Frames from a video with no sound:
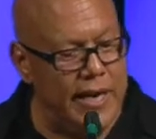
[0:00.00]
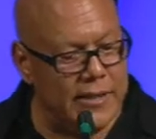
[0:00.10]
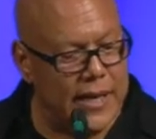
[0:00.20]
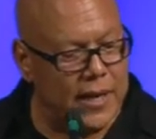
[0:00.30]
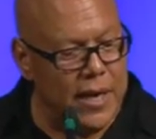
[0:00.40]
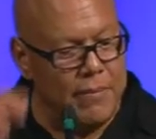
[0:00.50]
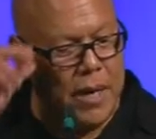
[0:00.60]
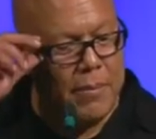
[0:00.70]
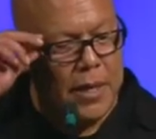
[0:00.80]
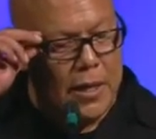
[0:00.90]
had come
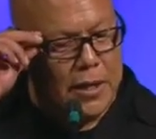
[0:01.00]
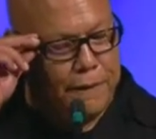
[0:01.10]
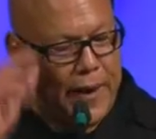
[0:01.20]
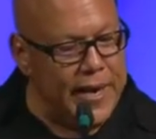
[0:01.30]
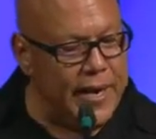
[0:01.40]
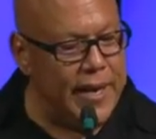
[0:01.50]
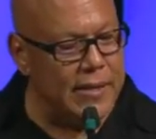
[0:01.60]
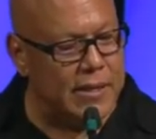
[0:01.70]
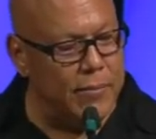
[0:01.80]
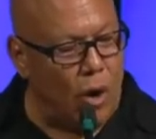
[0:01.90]
up to fight against
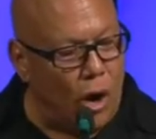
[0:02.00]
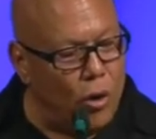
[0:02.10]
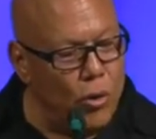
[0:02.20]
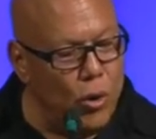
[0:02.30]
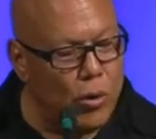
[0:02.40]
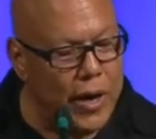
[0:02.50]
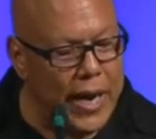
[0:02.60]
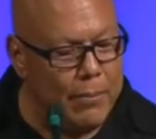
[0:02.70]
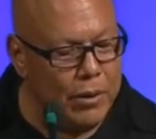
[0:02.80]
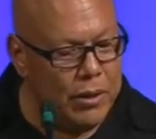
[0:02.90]
them, all who were
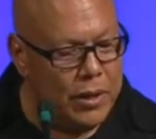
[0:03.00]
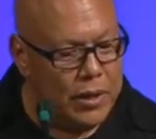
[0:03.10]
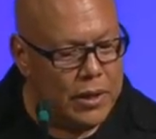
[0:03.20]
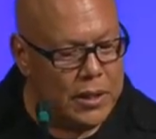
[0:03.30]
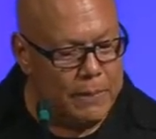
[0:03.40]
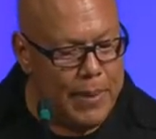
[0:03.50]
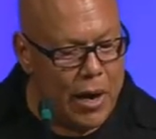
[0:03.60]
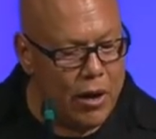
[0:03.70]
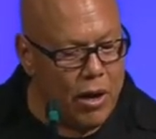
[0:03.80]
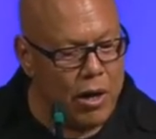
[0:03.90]
able to bear
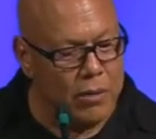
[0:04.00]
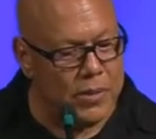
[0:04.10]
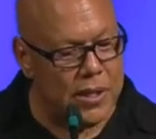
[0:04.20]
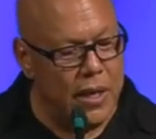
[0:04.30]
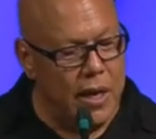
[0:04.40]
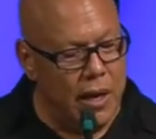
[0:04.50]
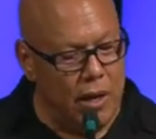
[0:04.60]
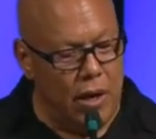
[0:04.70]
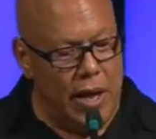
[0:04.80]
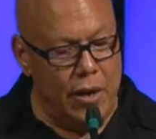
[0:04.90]
arms
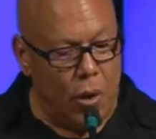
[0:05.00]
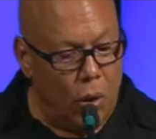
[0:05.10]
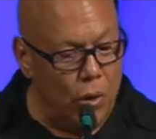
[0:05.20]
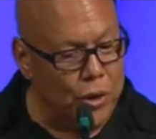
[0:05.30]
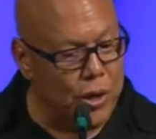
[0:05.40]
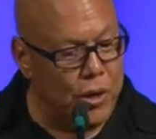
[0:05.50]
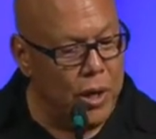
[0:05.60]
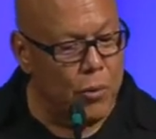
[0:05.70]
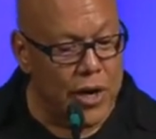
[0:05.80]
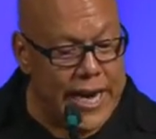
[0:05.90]
and older
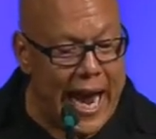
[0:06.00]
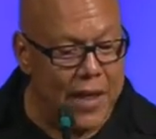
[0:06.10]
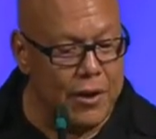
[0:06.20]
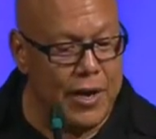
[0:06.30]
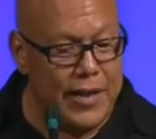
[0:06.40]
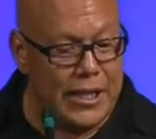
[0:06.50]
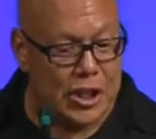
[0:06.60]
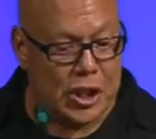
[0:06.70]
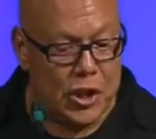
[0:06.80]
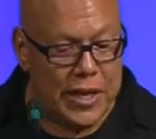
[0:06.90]
were gathered and they
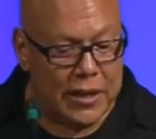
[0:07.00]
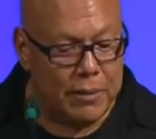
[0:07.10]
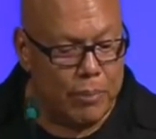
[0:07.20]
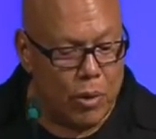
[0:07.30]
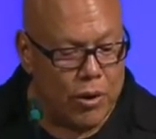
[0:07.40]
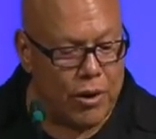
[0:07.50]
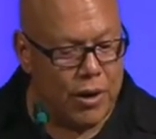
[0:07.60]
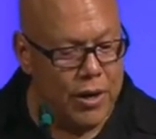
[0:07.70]
stood at the border.